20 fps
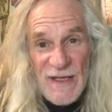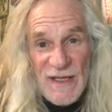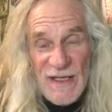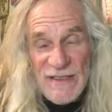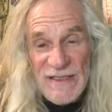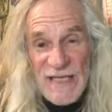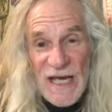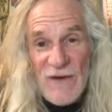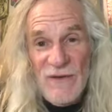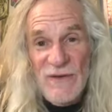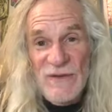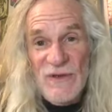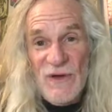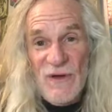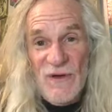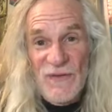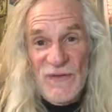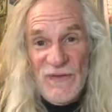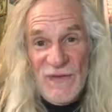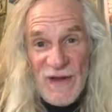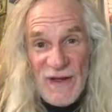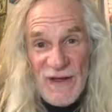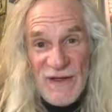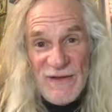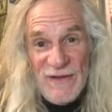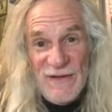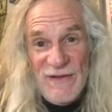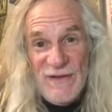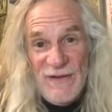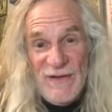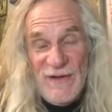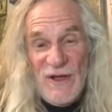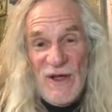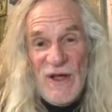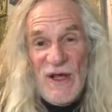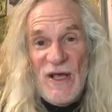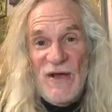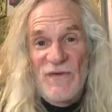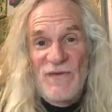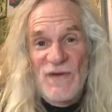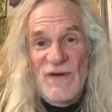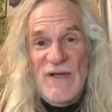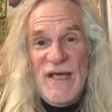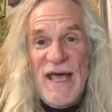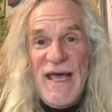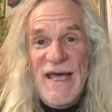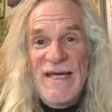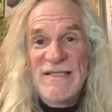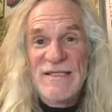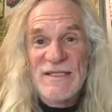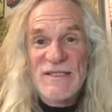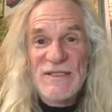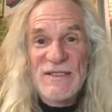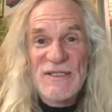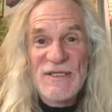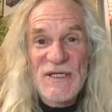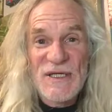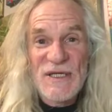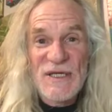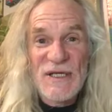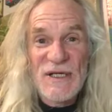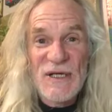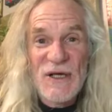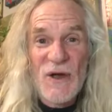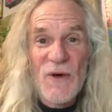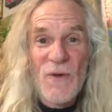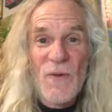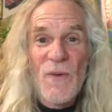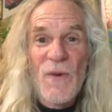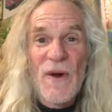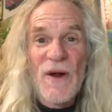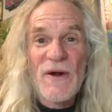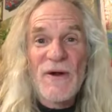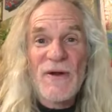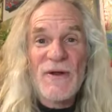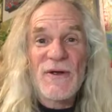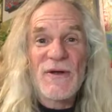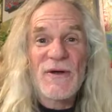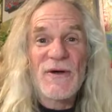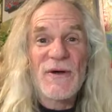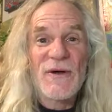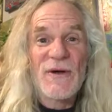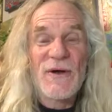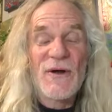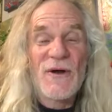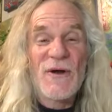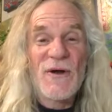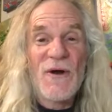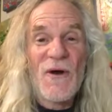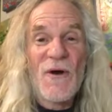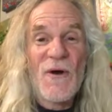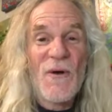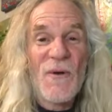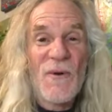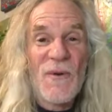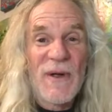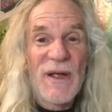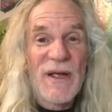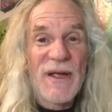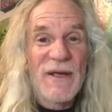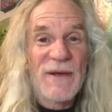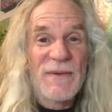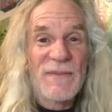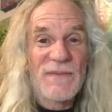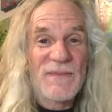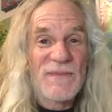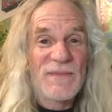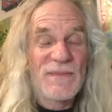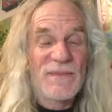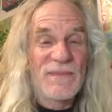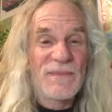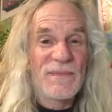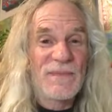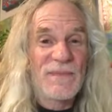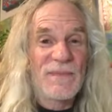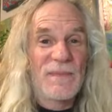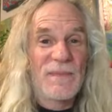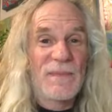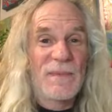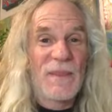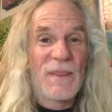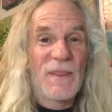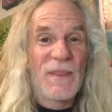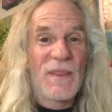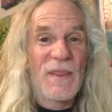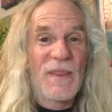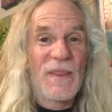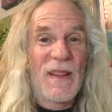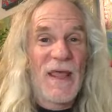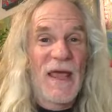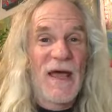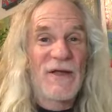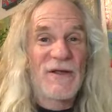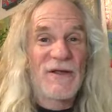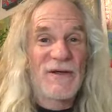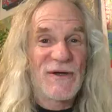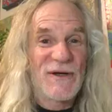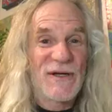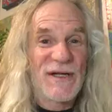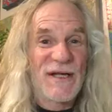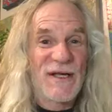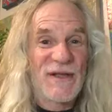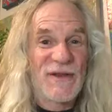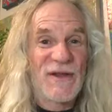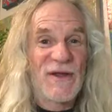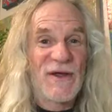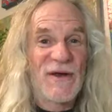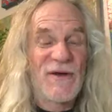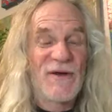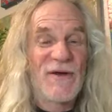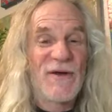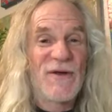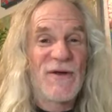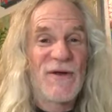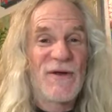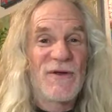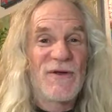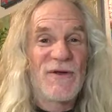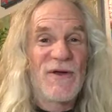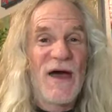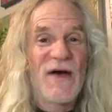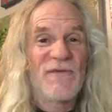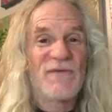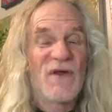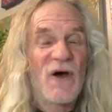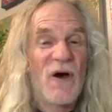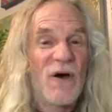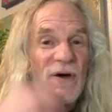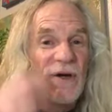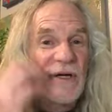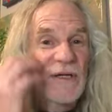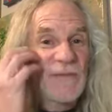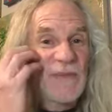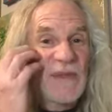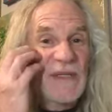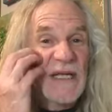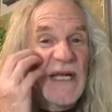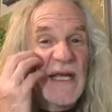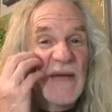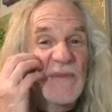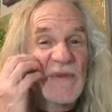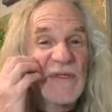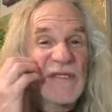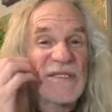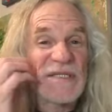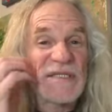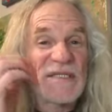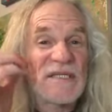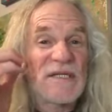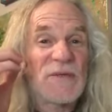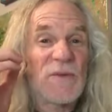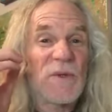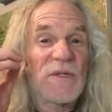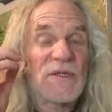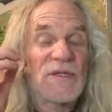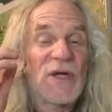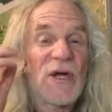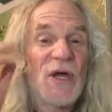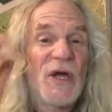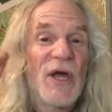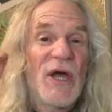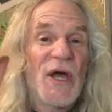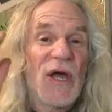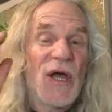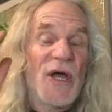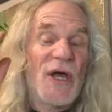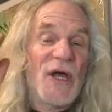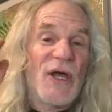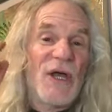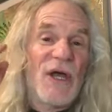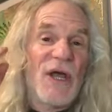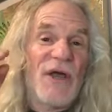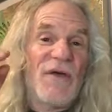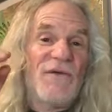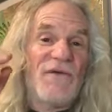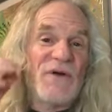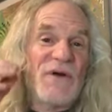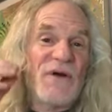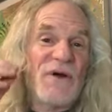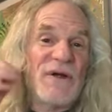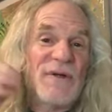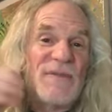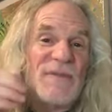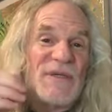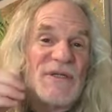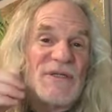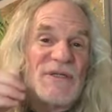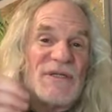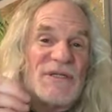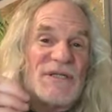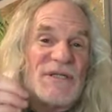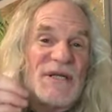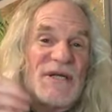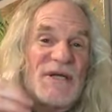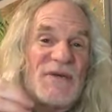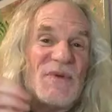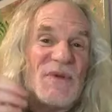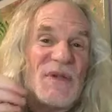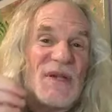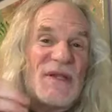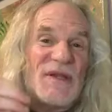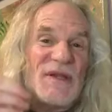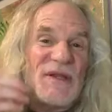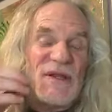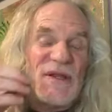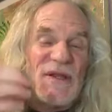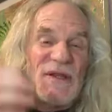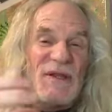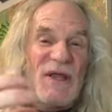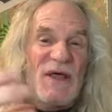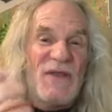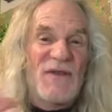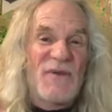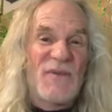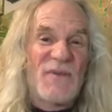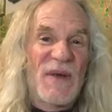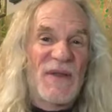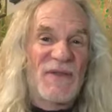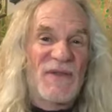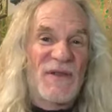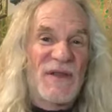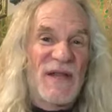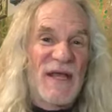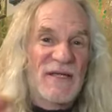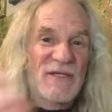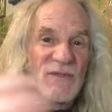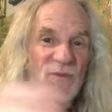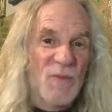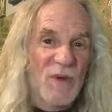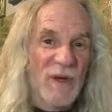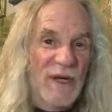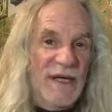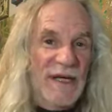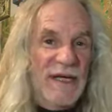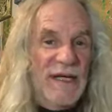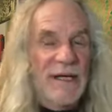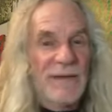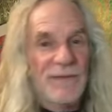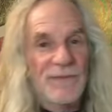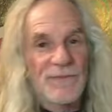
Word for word: it's how it's all done. If you can't see where you're going, how are you going to get there? You have to already be able to see which, if you're going to be just seeing nothing but the next brick,